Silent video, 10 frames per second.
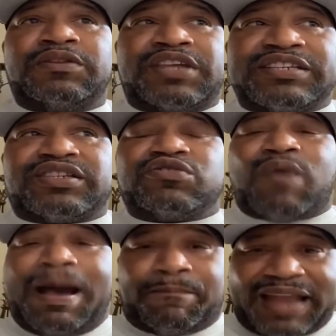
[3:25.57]
This is
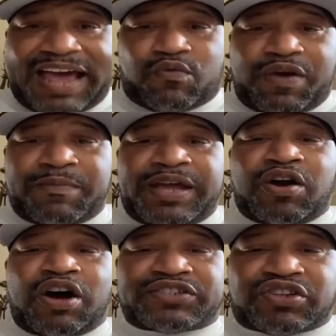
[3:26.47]
why black women
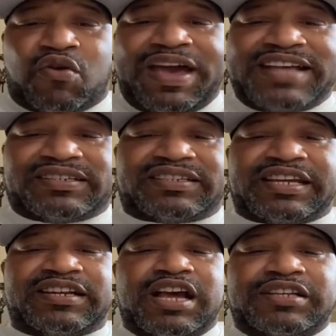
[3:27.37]
are so
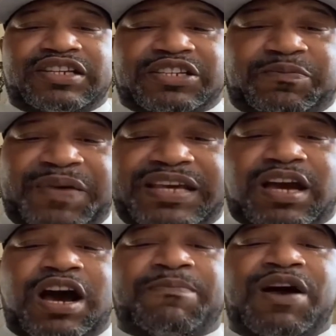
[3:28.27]
hesitant to
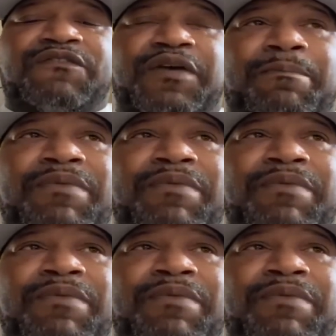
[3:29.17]
speak up